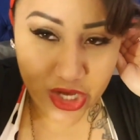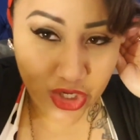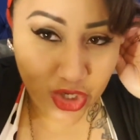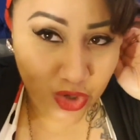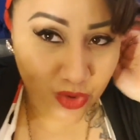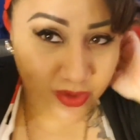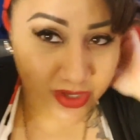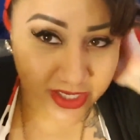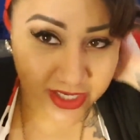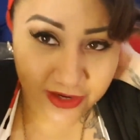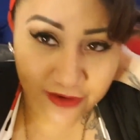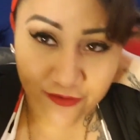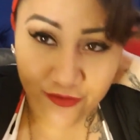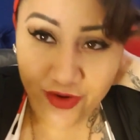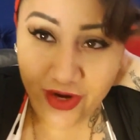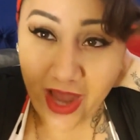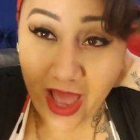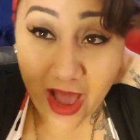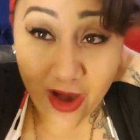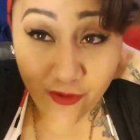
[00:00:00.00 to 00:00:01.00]
go with
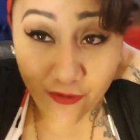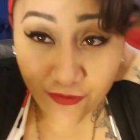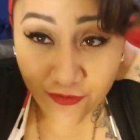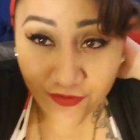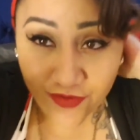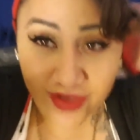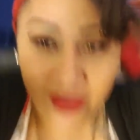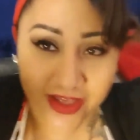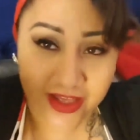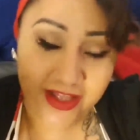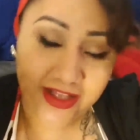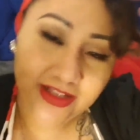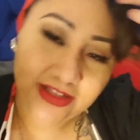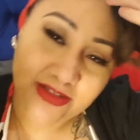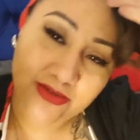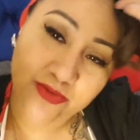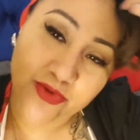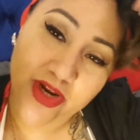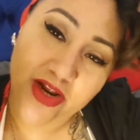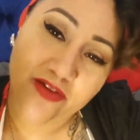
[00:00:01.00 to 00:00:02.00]
different outfits,
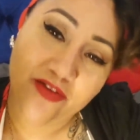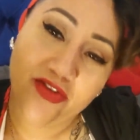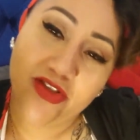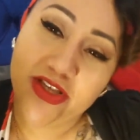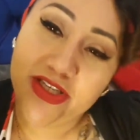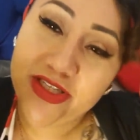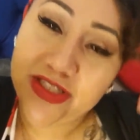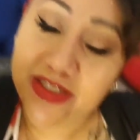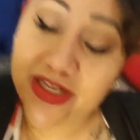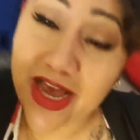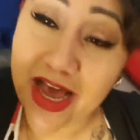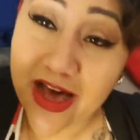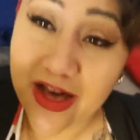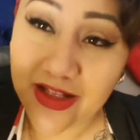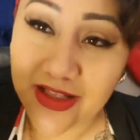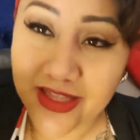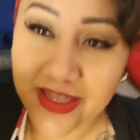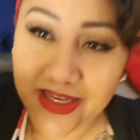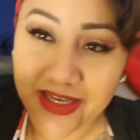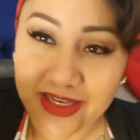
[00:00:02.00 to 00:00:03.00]
whatever the
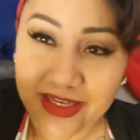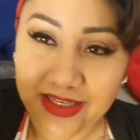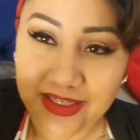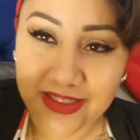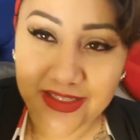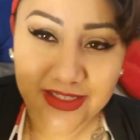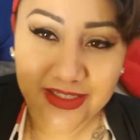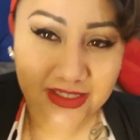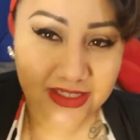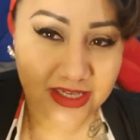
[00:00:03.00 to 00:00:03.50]
style is,